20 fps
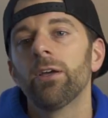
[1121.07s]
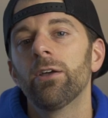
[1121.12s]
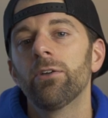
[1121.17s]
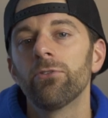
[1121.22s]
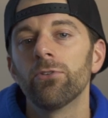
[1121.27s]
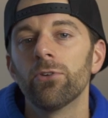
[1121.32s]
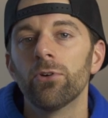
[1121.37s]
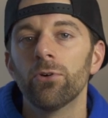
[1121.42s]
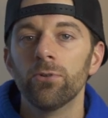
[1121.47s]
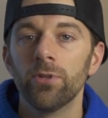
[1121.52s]

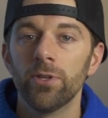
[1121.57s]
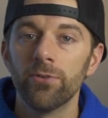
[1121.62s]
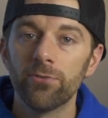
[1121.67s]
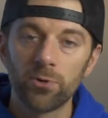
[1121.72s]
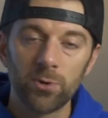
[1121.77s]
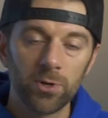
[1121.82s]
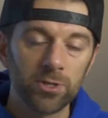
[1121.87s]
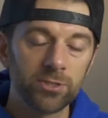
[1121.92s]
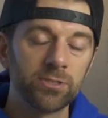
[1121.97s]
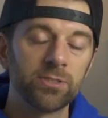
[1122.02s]
So leave
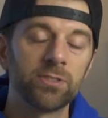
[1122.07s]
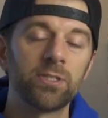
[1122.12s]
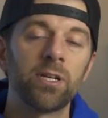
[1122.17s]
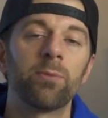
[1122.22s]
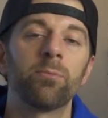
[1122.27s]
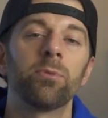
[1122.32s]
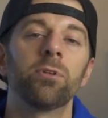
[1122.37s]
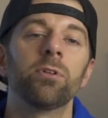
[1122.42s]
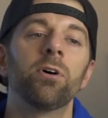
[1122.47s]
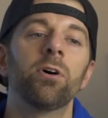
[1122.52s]
your questions
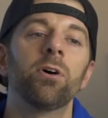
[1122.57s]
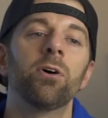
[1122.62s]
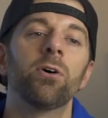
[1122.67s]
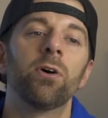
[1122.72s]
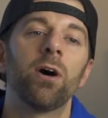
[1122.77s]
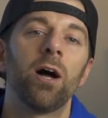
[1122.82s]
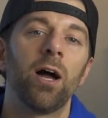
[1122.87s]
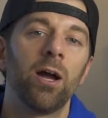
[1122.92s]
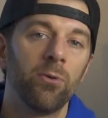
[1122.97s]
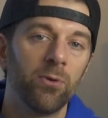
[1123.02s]
down
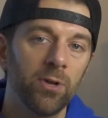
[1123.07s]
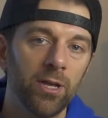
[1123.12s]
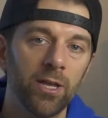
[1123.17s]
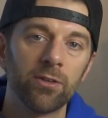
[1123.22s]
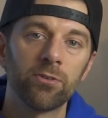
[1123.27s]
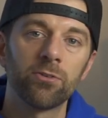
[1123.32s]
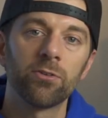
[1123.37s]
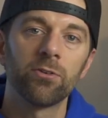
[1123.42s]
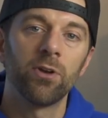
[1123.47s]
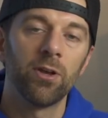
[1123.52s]
below. I will
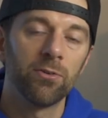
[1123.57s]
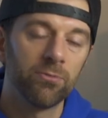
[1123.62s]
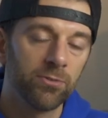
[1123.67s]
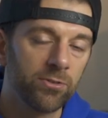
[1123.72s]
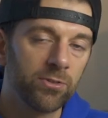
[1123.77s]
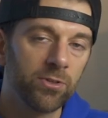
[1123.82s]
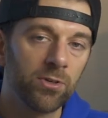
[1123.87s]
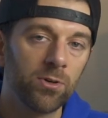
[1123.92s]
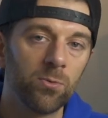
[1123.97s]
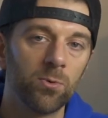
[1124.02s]
answer every
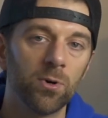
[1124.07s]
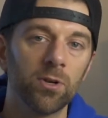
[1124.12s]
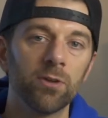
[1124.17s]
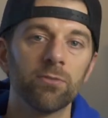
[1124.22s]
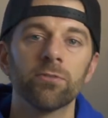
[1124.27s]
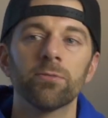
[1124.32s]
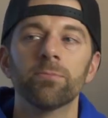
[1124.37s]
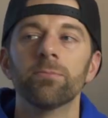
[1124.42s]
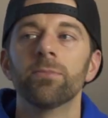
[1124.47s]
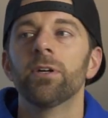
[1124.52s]
single one
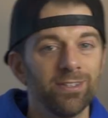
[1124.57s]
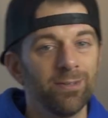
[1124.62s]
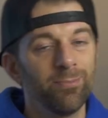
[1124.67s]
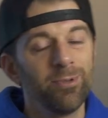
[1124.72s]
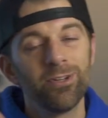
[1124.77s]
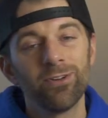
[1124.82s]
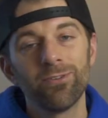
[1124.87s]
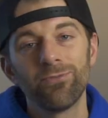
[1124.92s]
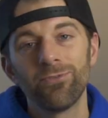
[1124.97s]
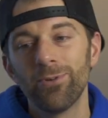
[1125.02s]
of them. Let
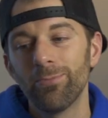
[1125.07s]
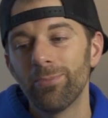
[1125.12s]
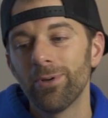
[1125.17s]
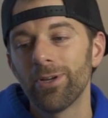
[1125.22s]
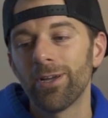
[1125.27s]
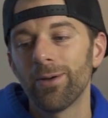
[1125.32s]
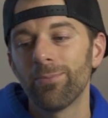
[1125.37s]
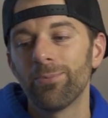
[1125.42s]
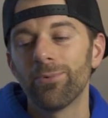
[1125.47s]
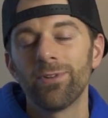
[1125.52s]
me know if you
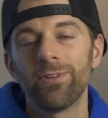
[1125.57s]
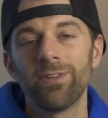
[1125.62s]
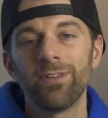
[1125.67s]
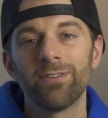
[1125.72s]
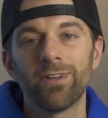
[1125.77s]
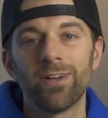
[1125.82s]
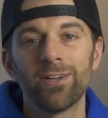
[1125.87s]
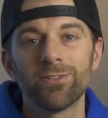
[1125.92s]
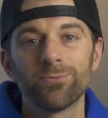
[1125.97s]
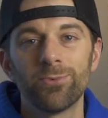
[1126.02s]
pick up one of
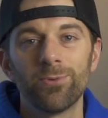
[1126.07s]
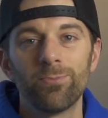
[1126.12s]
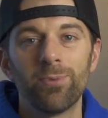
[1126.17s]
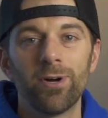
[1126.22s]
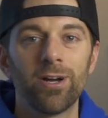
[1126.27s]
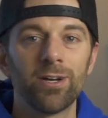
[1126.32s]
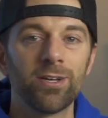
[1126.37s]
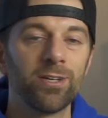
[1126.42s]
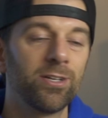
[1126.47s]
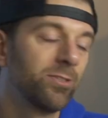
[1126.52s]
these Osmo
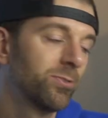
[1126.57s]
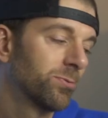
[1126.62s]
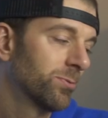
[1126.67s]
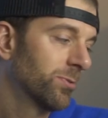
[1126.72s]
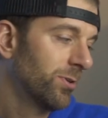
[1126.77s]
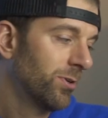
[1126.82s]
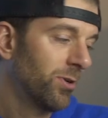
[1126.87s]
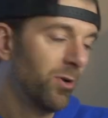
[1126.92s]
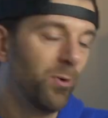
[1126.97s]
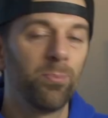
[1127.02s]
Pockets
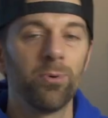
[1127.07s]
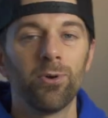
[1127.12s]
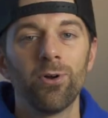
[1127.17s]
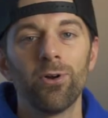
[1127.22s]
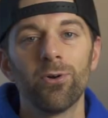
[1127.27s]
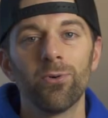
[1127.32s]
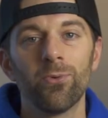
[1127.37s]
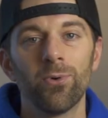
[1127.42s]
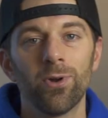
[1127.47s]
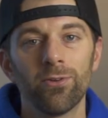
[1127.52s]
or a
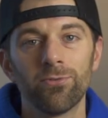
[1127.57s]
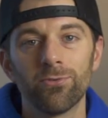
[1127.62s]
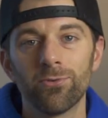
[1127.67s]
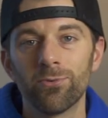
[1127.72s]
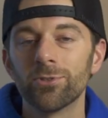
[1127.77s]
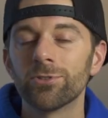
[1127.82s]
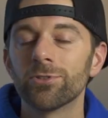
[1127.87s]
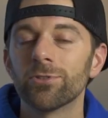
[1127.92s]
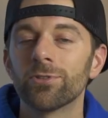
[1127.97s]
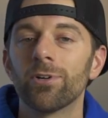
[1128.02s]
GoPro or whatever,
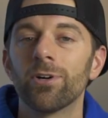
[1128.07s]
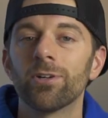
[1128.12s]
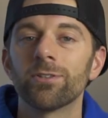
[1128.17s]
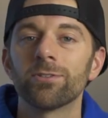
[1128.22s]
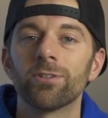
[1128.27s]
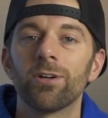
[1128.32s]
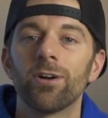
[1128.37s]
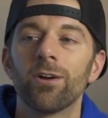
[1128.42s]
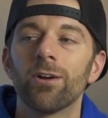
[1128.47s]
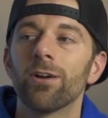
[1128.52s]
what your
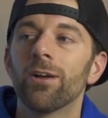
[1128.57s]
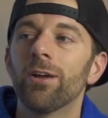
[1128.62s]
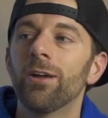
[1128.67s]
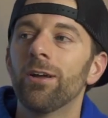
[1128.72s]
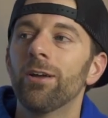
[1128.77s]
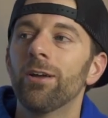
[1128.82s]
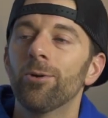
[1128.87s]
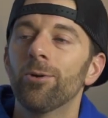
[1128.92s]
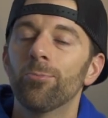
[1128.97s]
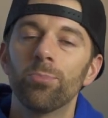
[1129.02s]
thoughts are.
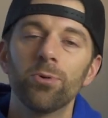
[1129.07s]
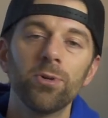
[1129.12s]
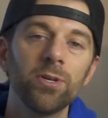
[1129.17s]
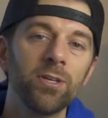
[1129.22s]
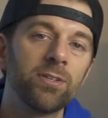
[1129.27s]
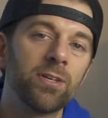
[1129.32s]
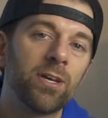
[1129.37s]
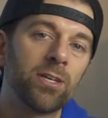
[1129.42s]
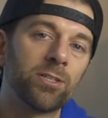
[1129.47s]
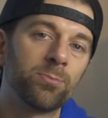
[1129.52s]

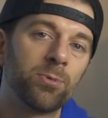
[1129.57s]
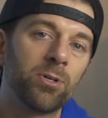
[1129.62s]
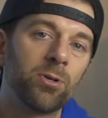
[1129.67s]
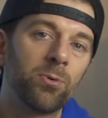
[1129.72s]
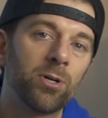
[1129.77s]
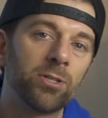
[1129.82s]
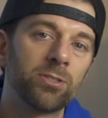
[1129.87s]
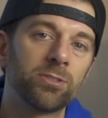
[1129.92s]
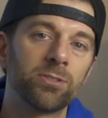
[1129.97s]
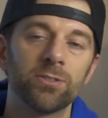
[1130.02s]
Please ask me
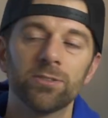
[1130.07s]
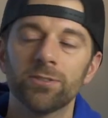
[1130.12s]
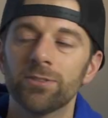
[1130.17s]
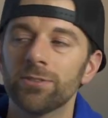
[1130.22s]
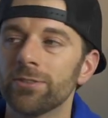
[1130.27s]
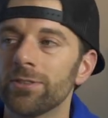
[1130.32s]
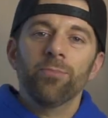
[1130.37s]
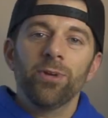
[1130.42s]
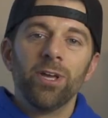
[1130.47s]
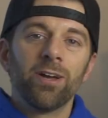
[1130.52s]

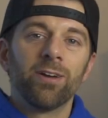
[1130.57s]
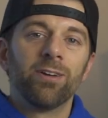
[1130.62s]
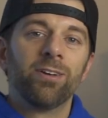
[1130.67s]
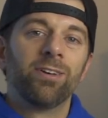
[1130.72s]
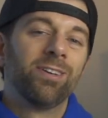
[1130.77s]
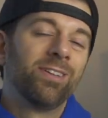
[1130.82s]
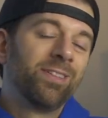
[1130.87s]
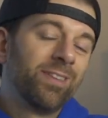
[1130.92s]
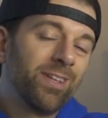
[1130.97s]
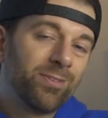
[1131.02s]
questions. But yeah,
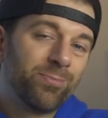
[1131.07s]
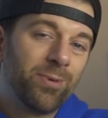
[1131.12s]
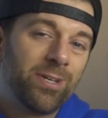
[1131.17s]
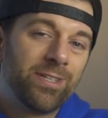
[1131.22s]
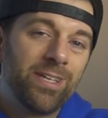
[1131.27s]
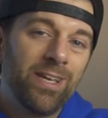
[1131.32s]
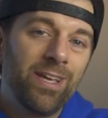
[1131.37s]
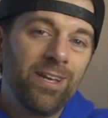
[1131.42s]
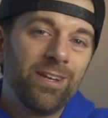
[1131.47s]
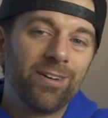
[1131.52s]
that's my
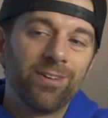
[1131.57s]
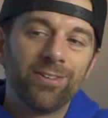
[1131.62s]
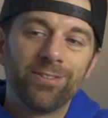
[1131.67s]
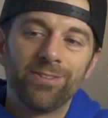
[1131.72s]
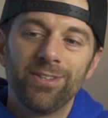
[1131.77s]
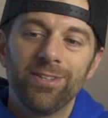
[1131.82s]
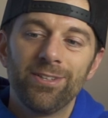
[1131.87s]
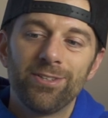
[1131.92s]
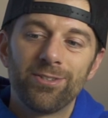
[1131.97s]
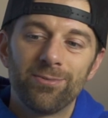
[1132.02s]
take
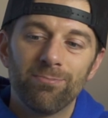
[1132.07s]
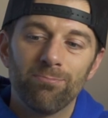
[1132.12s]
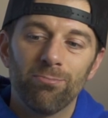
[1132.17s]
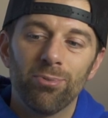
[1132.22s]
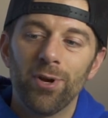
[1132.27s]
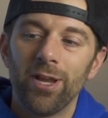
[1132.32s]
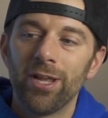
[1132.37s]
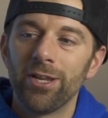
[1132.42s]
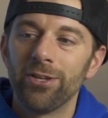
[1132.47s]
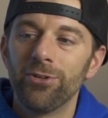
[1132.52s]
on this
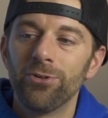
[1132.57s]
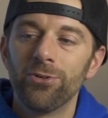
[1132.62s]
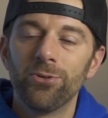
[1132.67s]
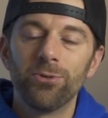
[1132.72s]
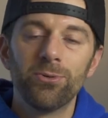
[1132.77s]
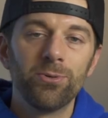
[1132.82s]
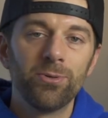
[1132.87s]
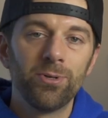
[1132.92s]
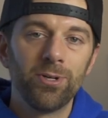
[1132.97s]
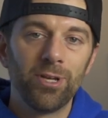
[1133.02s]
brand
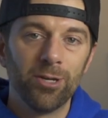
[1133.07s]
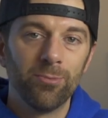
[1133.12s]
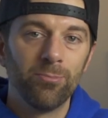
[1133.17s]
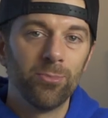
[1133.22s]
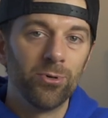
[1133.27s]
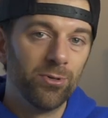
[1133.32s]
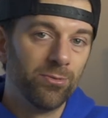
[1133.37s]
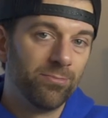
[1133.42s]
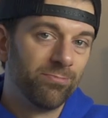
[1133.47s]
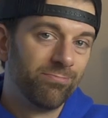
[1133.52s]
new
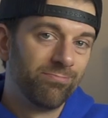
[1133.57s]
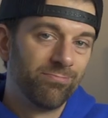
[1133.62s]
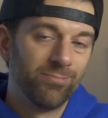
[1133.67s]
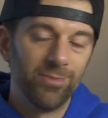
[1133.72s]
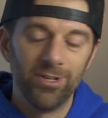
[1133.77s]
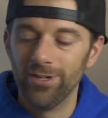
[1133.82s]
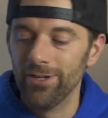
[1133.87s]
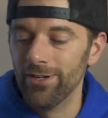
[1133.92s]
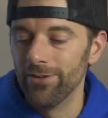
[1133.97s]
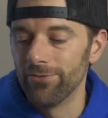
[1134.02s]
gimbal
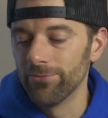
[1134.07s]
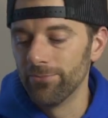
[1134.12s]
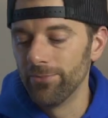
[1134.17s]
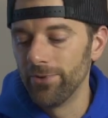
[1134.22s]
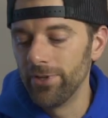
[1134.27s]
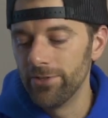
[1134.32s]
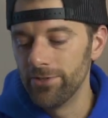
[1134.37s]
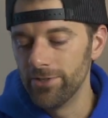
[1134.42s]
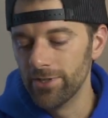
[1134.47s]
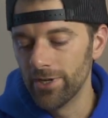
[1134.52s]
from
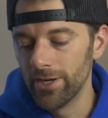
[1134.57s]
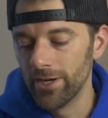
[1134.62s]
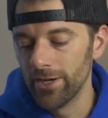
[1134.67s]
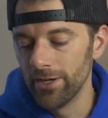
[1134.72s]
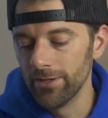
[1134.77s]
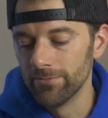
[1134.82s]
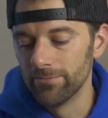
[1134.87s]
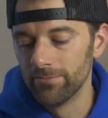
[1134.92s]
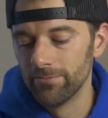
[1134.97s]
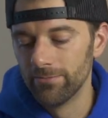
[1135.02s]

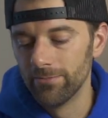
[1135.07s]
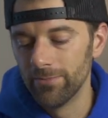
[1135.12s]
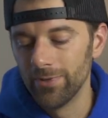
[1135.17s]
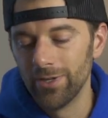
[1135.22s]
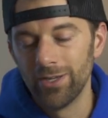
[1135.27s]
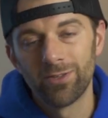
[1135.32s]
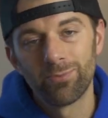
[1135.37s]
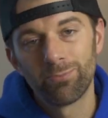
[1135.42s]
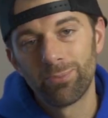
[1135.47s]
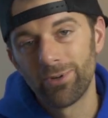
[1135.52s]
DJI.
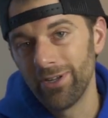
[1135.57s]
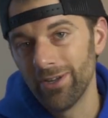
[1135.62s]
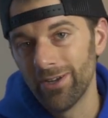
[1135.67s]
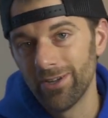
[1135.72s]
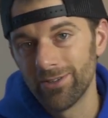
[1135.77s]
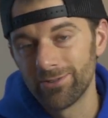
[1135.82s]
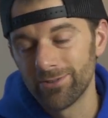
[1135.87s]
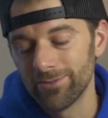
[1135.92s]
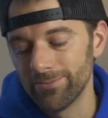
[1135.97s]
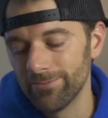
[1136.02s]
It's pretty
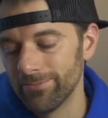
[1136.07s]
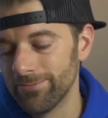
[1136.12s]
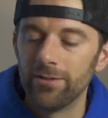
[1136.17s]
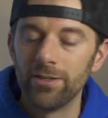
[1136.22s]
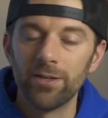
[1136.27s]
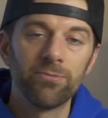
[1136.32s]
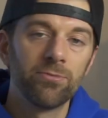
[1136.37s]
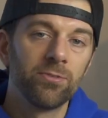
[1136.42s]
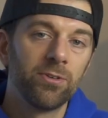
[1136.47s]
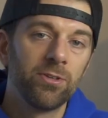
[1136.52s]
awesome.
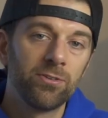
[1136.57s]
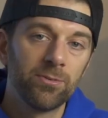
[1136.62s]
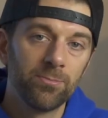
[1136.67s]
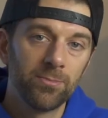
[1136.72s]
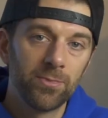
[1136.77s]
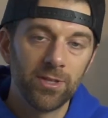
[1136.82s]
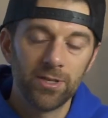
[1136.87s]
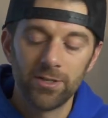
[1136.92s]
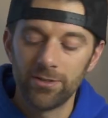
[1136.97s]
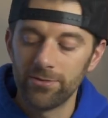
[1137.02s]
Definitely
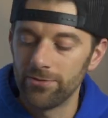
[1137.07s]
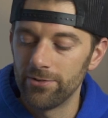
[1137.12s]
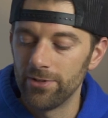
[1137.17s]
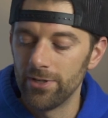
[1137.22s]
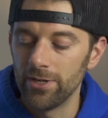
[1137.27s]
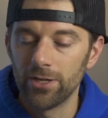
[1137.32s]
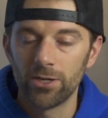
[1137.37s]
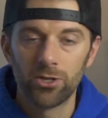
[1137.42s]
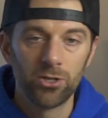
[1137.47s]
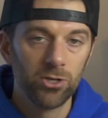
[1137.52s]
some things
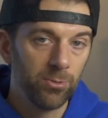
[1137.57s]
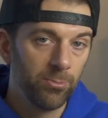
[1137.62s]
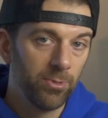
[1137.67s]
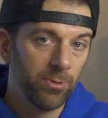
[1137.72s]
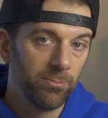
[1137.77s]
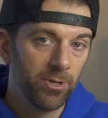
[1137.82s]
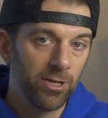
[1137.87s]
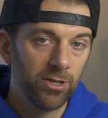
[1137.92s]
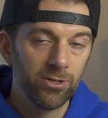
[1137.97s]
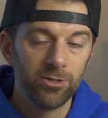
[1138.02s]
that could be
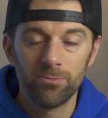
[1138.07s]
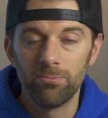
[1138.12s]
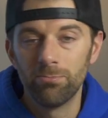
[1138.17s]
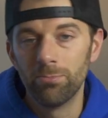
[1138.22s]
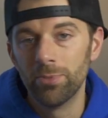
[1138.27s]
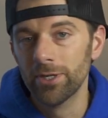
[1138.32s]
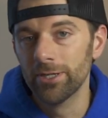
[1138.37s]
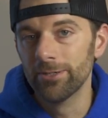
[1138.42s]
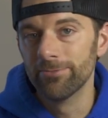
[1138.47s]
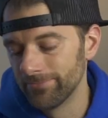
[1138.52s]
better,
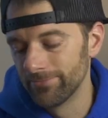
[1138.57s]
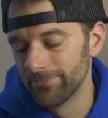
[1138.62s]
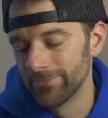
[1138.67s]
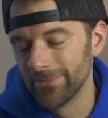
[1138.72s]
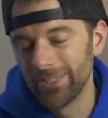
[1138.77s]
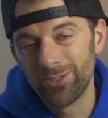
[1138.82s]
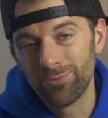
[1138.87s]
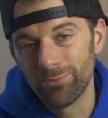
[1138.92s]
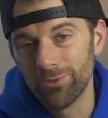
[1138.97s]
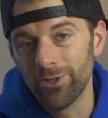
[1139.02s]
but
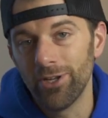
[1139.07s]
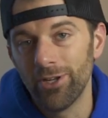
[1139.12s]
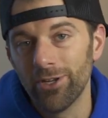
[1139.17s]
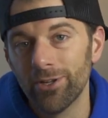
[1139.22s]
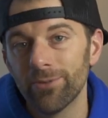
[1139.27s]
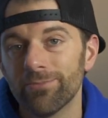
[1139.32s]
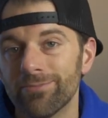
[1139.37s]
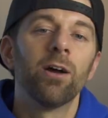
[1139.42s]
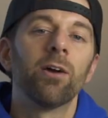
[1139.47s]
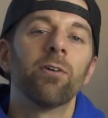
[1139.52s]
it's pretty
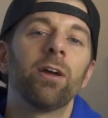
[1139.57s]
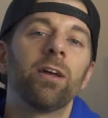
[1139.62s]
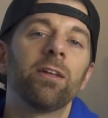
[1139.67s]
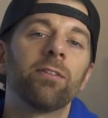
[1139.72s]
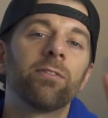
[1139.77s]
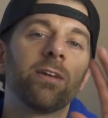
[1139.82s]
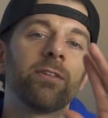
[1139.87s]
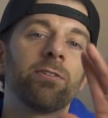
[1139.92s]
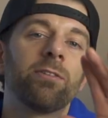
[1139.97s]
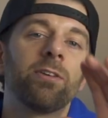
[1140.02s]
good. All
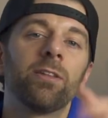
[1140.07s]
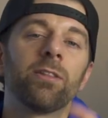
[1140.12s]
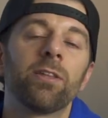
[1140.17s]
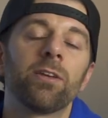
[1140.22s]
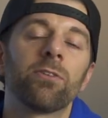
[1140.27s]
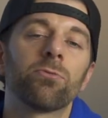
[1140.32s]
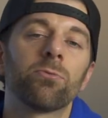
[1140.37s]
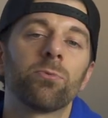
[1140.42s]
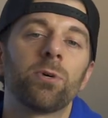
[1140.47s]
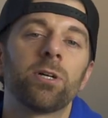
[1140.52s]
right, that's it.
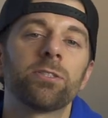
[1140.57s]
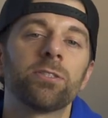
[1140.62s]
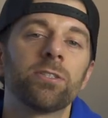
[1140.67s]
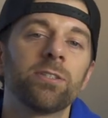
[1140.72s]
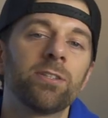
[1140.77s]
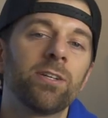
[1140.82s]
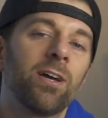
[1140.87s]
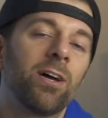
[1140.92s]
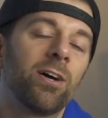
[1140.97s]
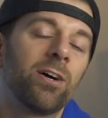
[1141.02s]
Thanks for
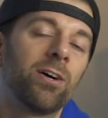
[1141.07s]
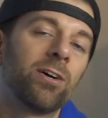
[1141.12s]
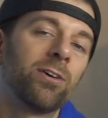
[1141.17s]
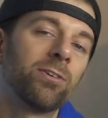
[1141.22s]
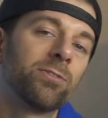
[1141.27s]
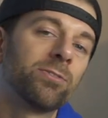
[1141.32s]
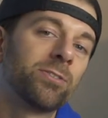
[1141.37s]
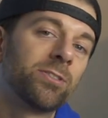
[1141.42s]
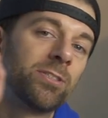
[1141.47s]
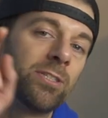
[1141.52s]
watching.
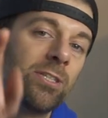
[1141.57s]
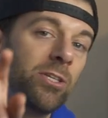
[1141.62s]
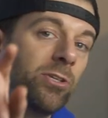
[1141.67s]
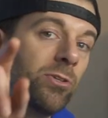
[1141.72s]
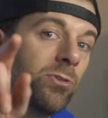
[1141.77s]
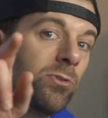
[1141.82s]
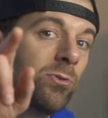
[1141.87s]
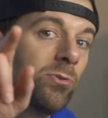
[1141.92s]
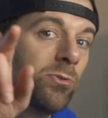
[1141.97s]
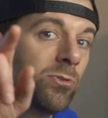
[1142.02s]
I'll see
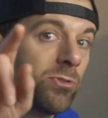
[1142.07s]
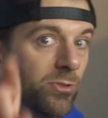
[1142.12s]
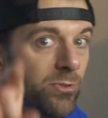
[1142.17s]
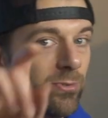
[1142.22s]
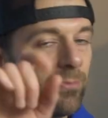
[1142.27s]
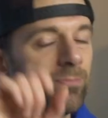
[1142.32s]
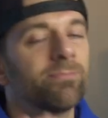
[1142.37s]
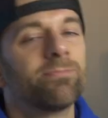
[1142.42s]
you soon.